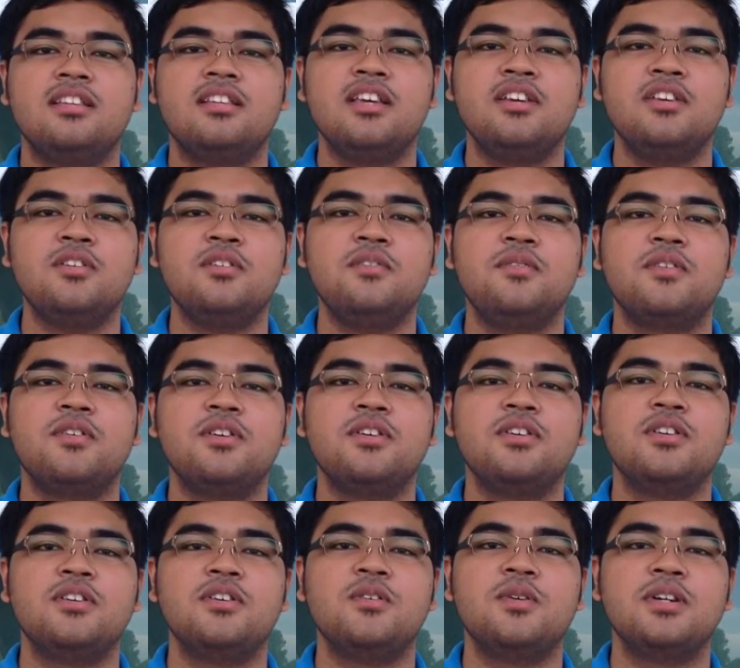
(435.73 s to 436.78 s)
Thank you for
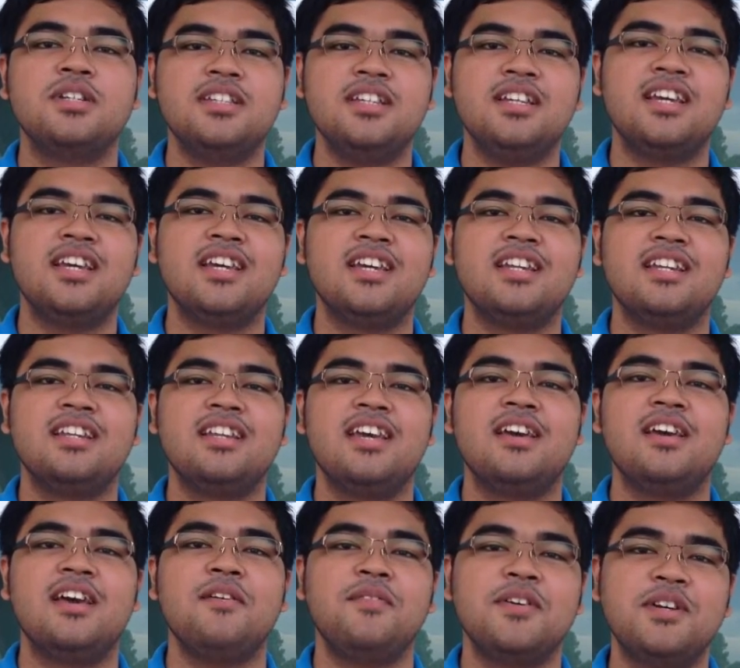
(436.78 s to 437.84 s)
your watching and
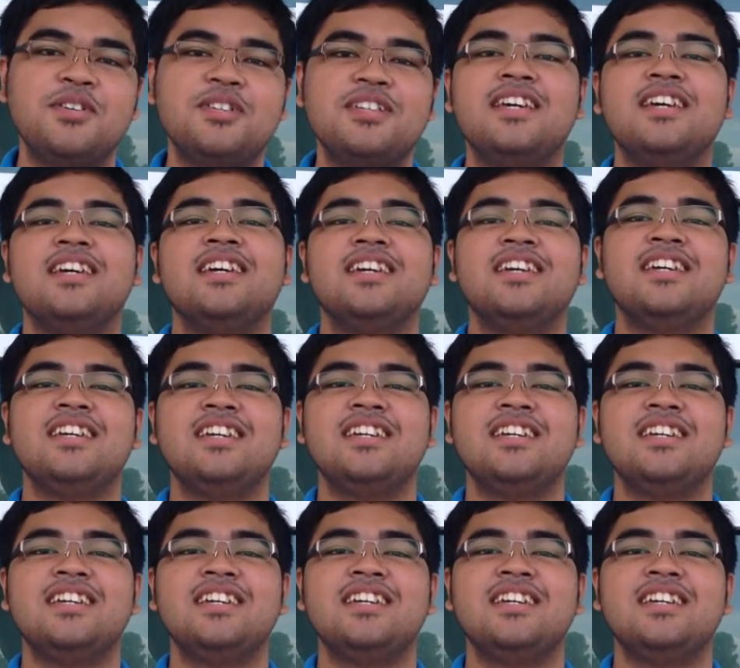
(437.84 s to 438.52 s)
have a good day.